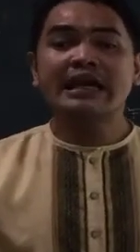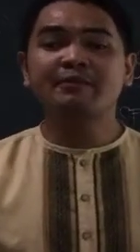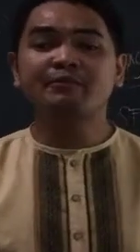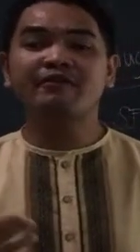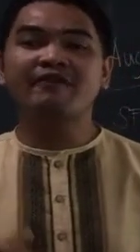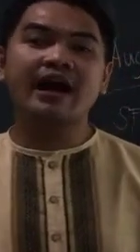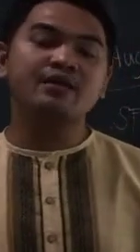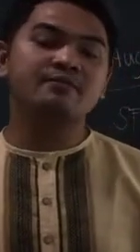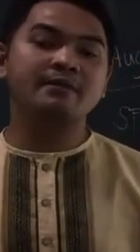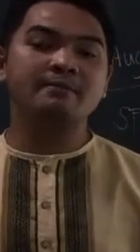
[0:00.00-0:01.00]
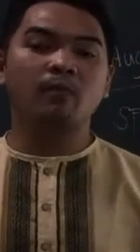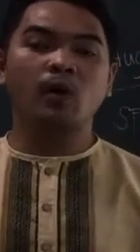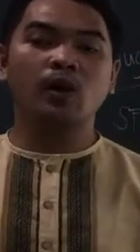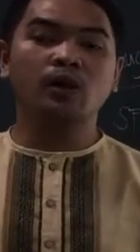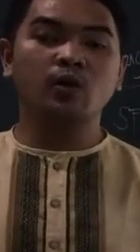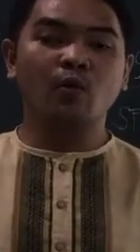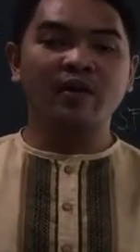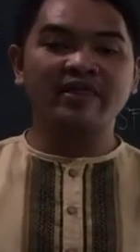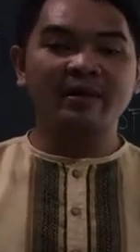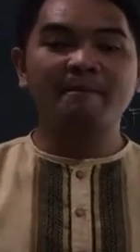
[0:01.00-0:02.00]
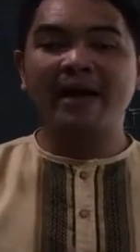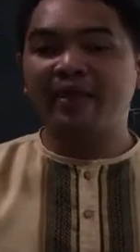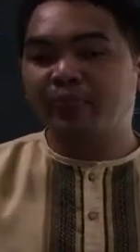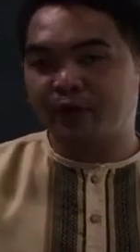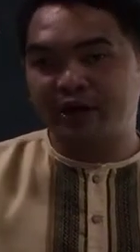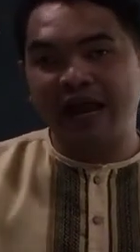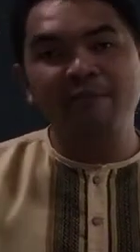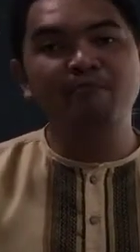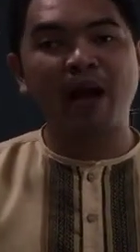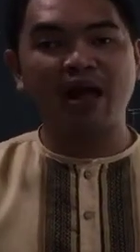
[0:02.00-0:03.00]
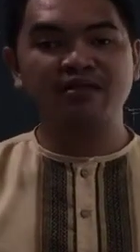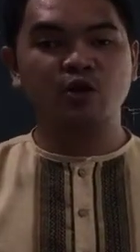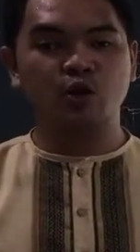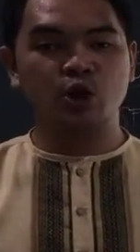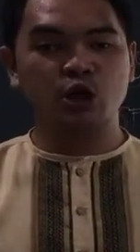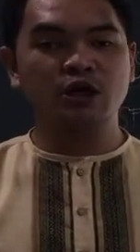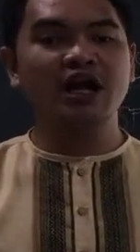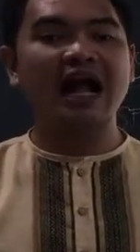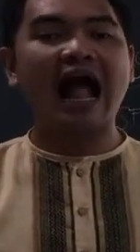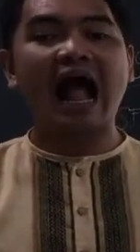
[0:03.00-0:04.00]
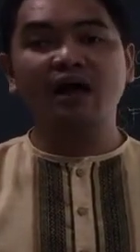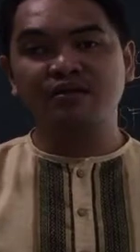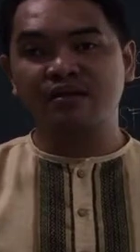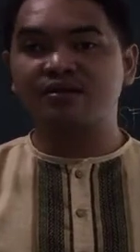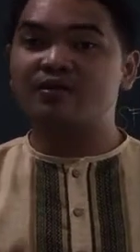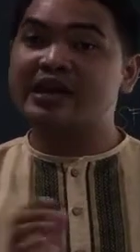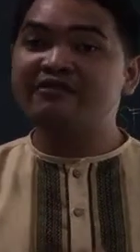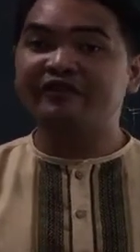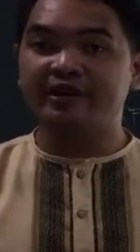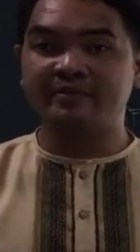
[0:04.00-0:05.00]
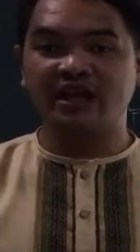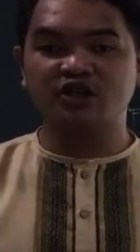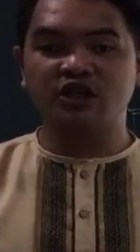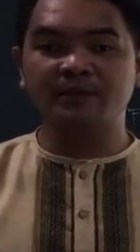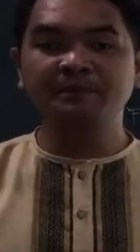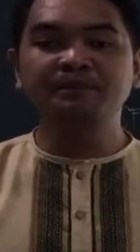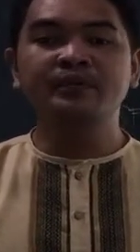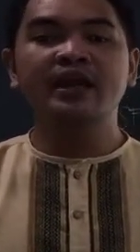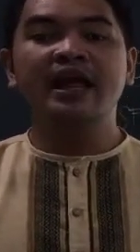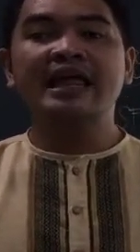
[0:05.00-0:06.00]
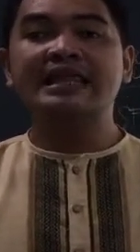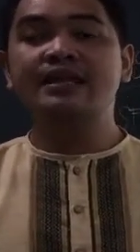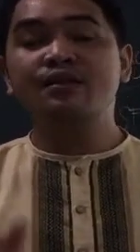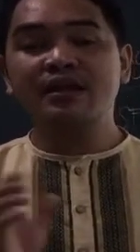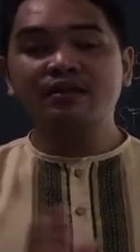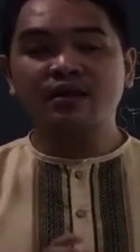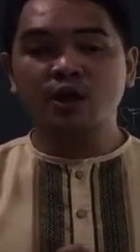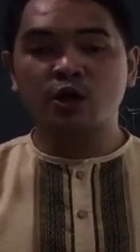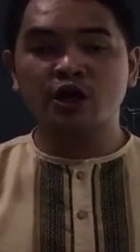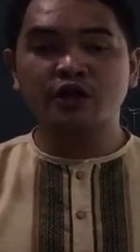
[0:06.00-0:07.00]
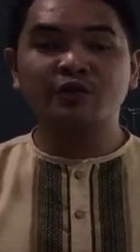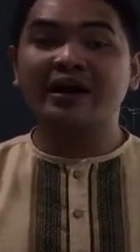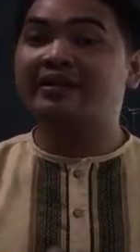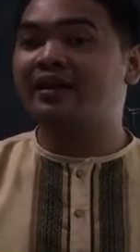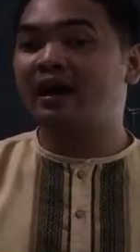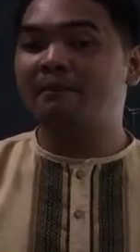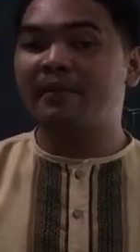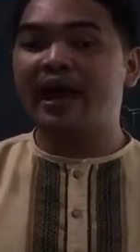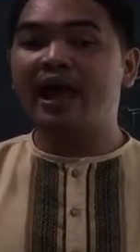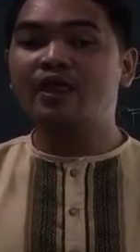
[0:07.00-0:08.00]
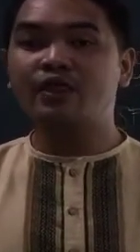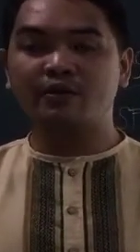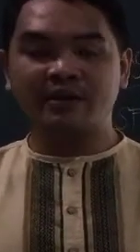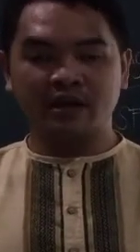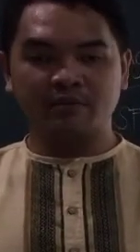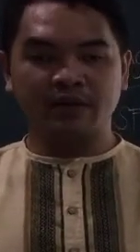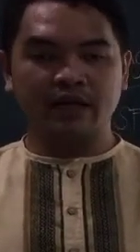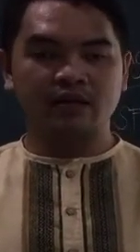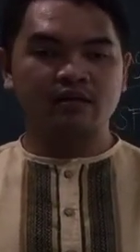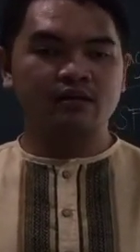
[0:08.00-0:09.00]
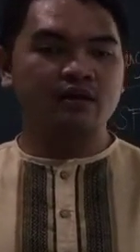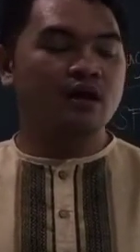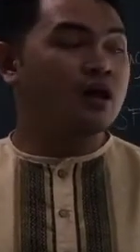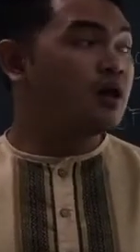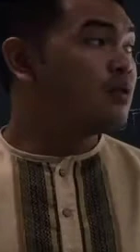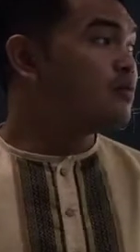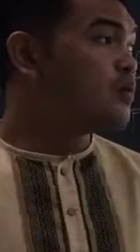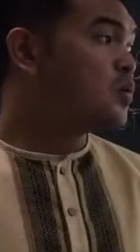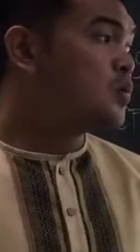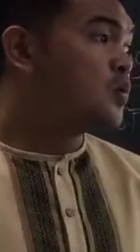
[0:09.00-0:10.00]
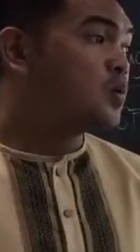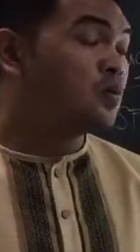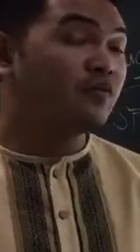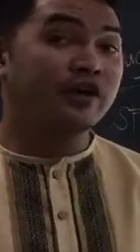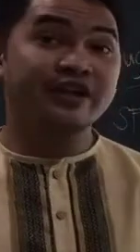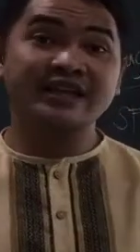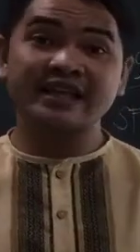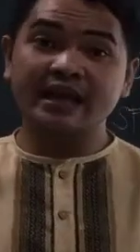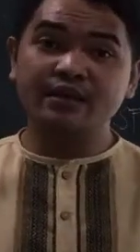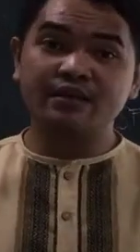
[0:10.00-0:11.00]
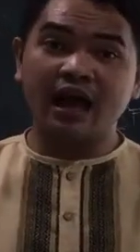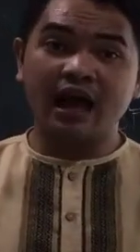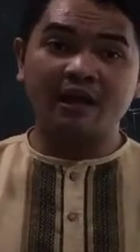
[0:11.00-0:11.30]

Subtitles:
it provides people with a better and faster access to information that is easier to adopt and to manipulate. So for today's